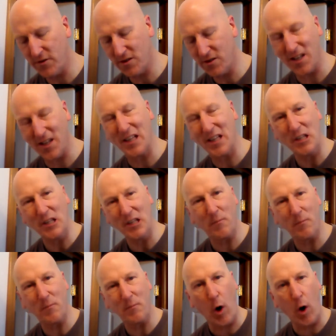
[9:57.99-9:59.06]
Just a
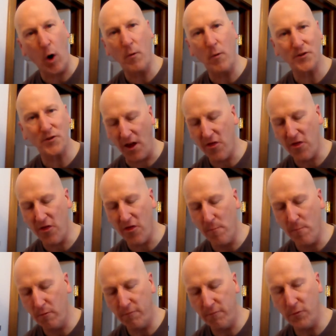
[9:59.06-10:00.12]
little, like almost like a
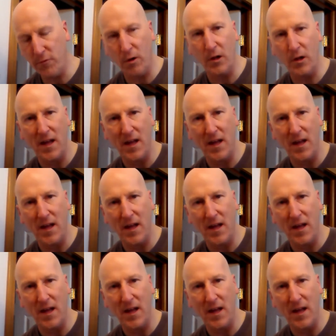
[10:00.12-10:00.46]
thimbleful